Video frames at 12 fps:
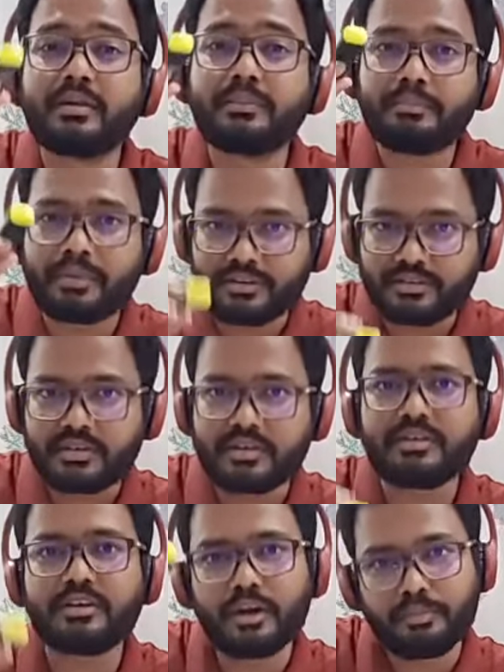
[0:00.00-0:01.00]
are
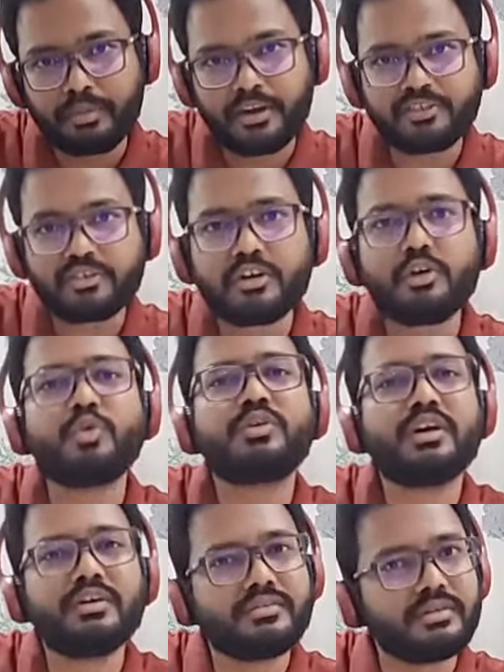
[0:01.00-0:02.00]
present in a patient who
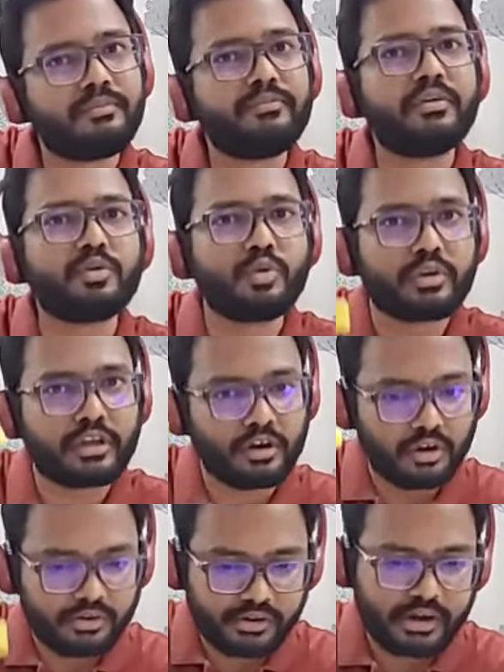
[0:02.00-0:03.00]
turns up for root
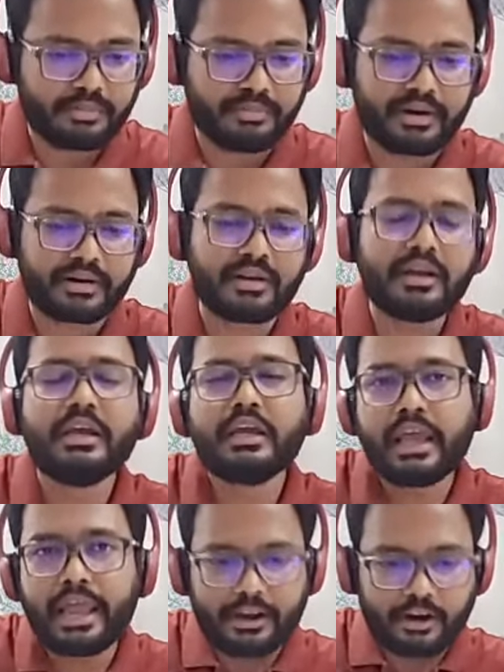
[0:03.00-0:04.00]
canal treatment
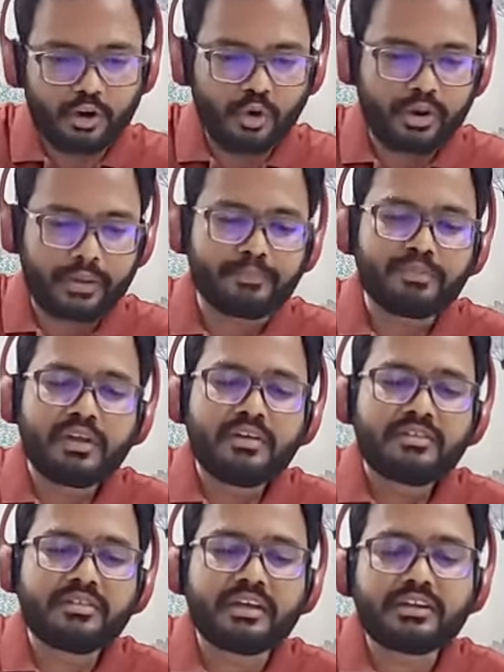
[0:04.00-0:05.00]
including
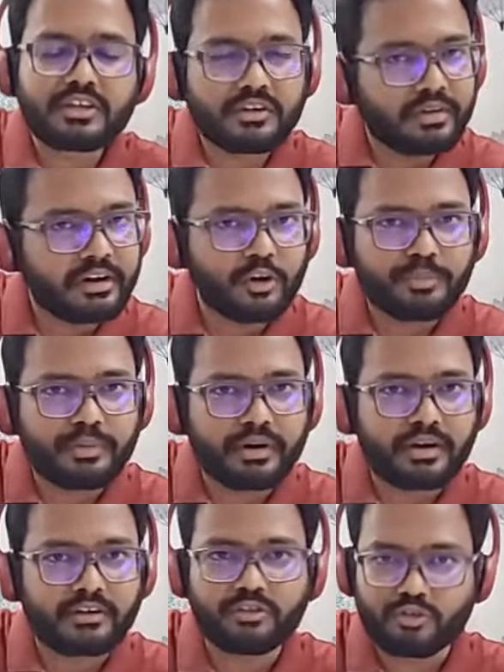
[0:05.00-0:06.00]
sensitivity to
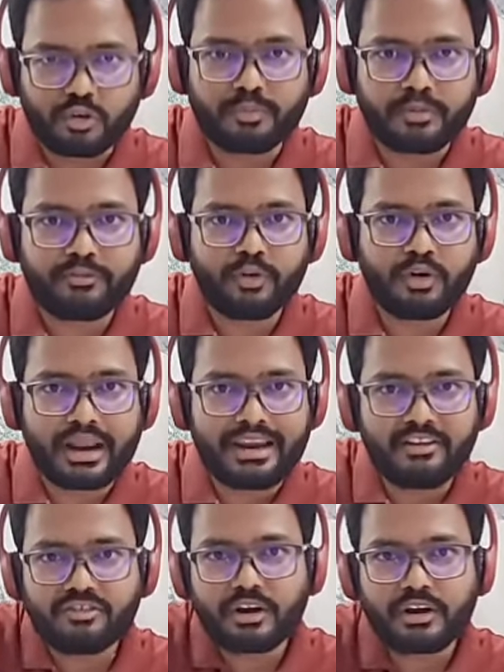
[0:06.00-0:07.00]
percussion. So before
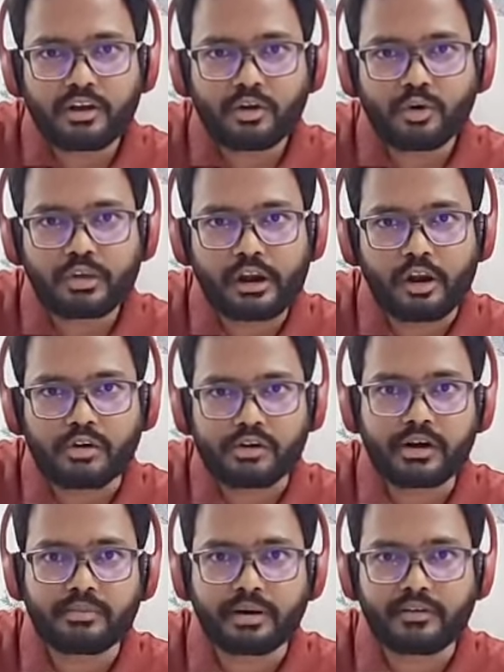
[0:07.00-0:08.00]
initiating root canal
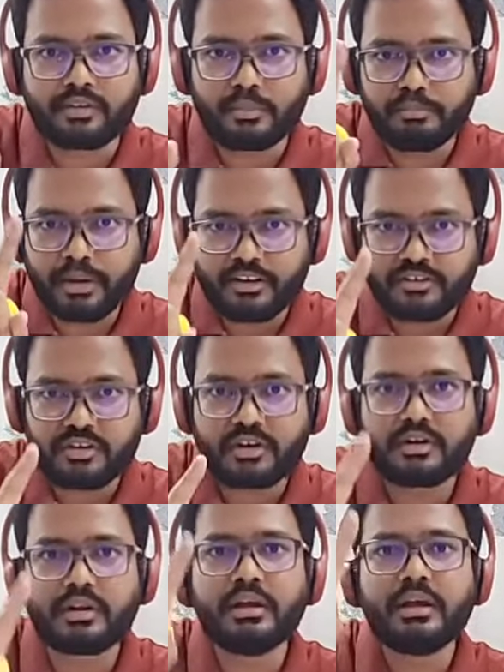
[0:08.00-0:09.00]
treatment, if the
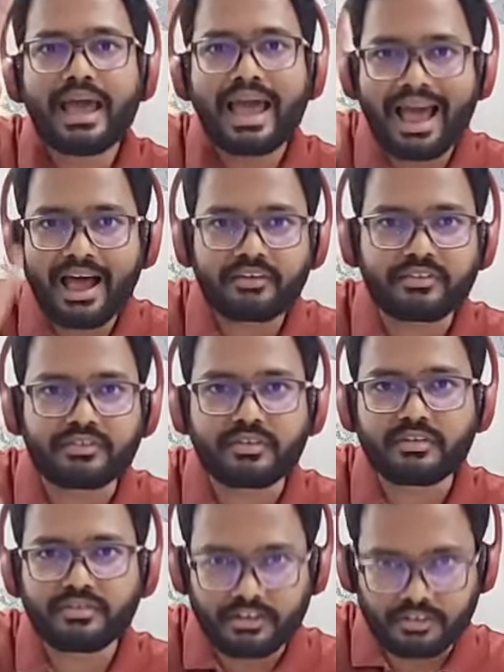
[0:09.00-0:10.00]
patient has
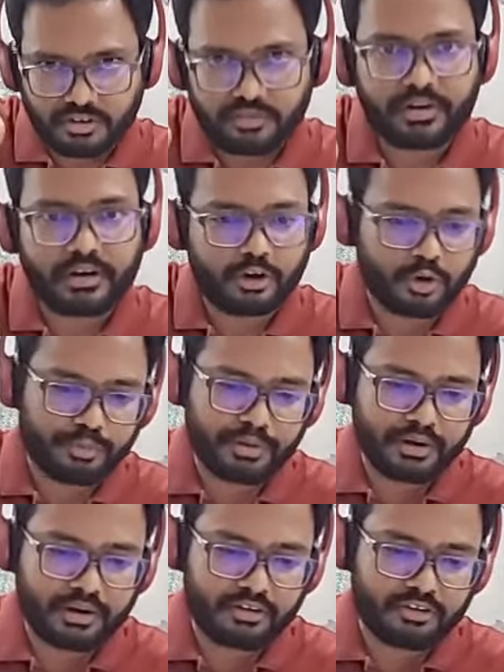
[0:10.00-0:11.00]
sensitivity to
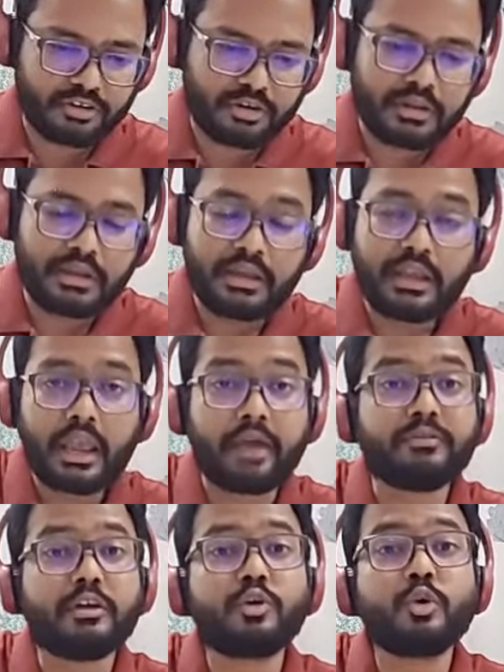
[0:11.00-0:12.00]
percussion,
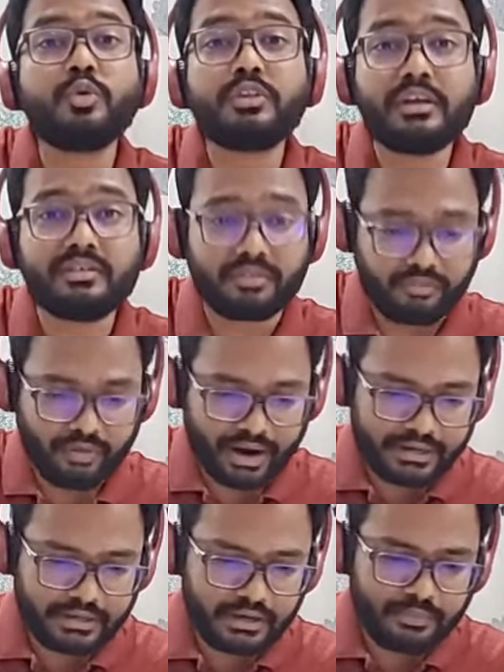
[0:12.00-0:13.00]
if the tooth is
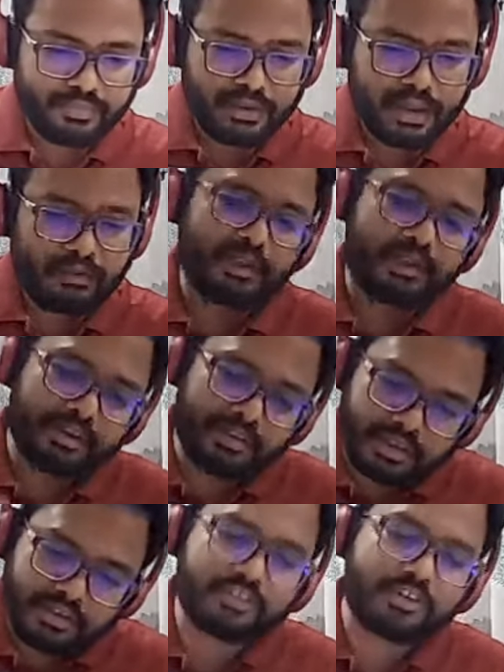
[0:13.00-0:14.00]
vital, if there is
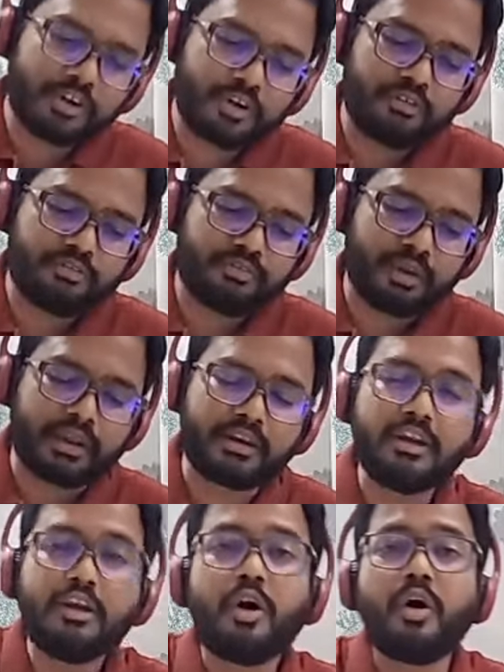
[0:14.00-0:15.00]
history of pain,
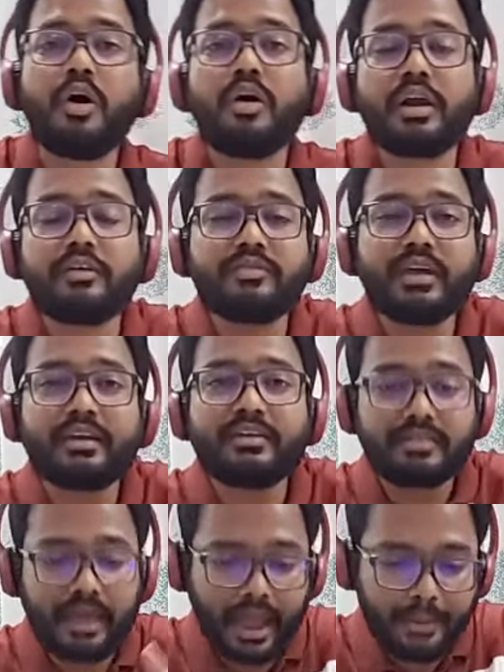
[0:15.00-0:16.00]
or if there
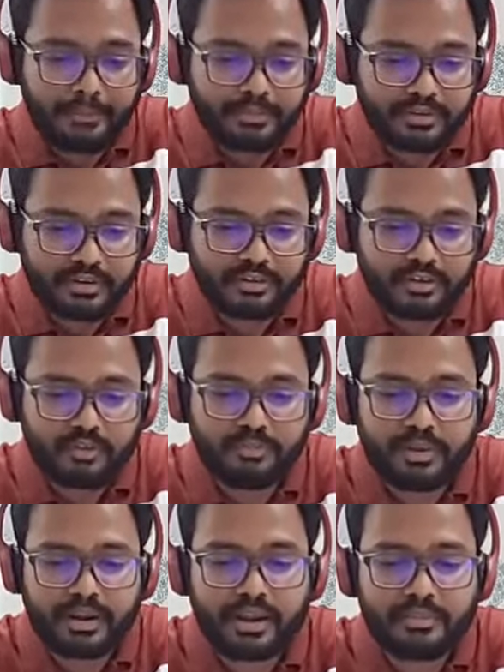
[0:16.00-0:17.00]
is absence of
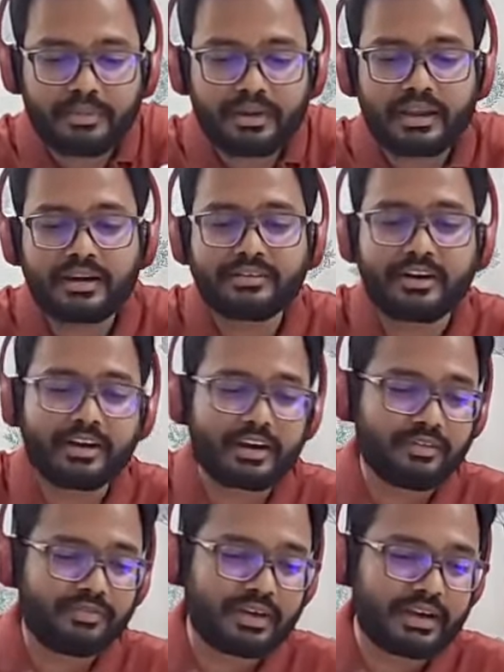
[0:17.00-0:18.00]
periapical
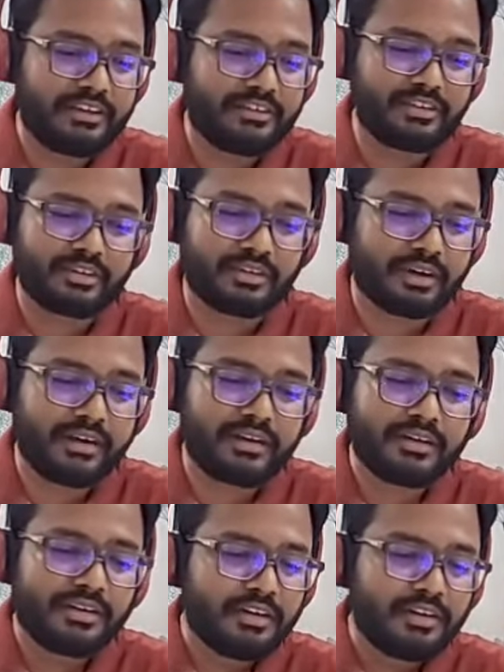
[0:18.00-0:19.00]
radiographic lesion, right?
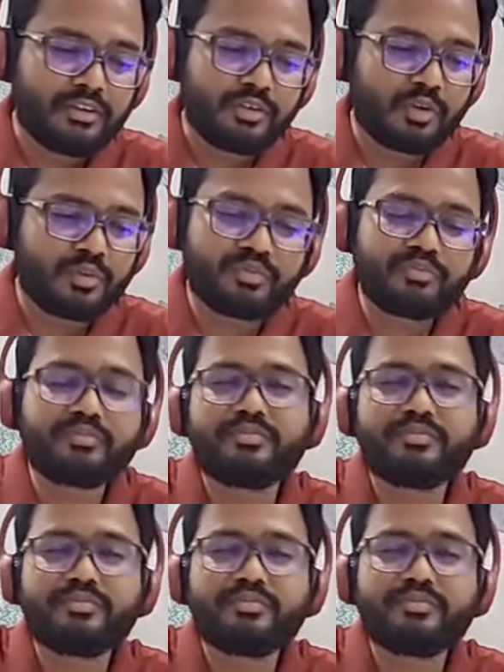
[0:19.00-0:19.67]
So